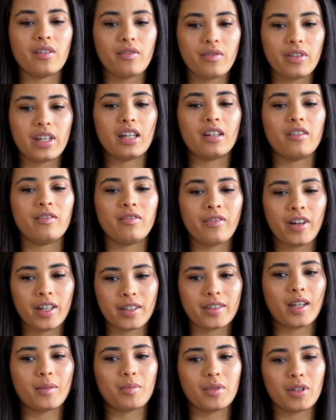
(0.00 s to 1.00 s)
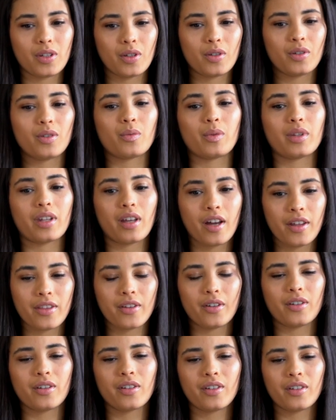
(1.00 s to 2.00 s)
the vegan substitutes with
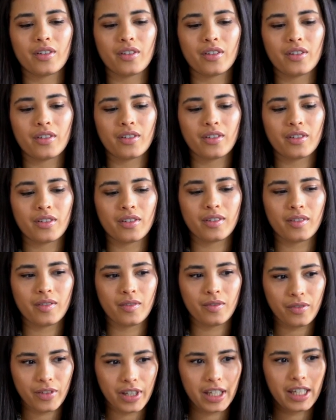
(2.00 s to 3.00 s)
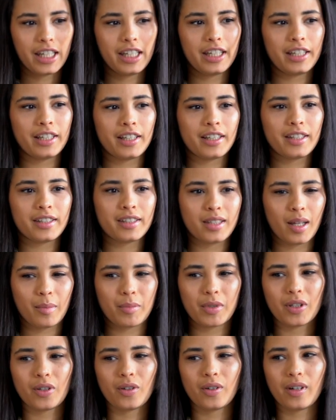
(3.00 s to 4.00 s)
other vegan
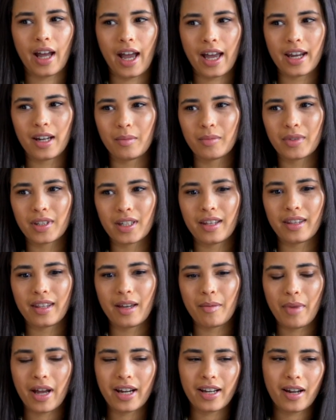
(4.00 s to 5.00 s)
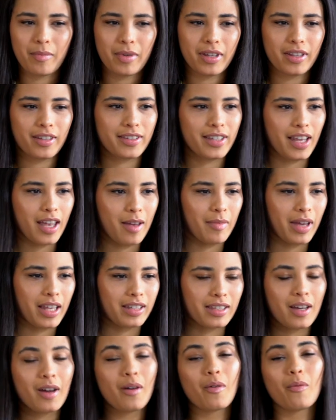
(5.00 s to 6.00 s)
substituted items that might not be the same
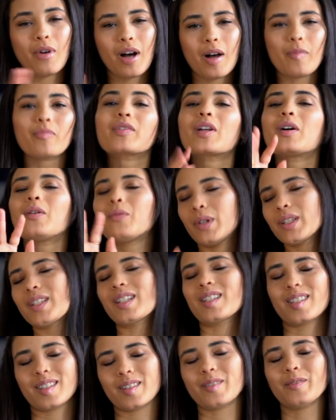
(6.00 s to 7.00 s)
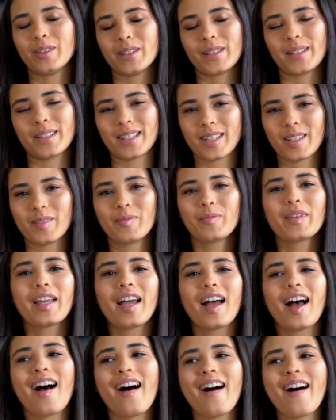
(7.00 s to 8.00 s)
as, well, we'll just see.
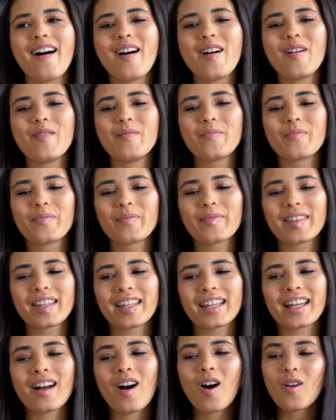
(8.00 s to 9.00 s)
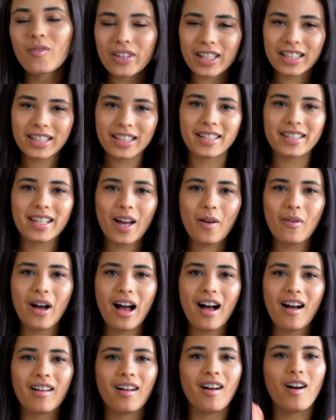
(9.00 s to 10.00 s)
Hopefully it turns out
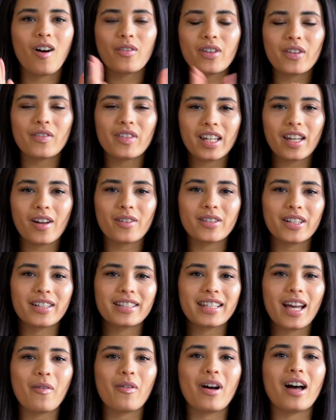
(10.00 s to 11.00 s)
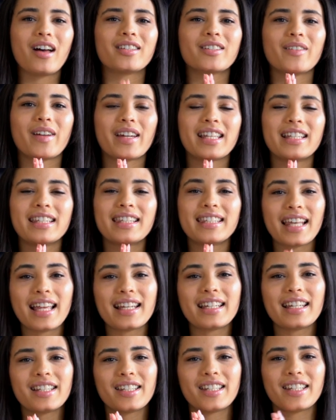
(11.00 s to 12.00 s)
well. Hopefully the video turns out well so I can
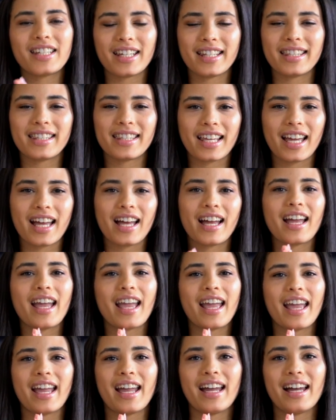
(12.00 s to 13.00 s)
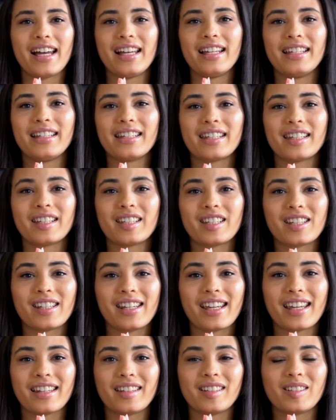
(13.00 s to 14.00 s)
send it to Cinzia and
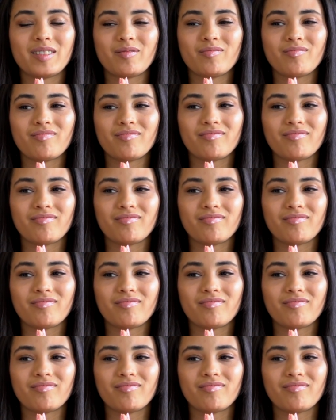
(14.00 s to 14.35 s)
she can,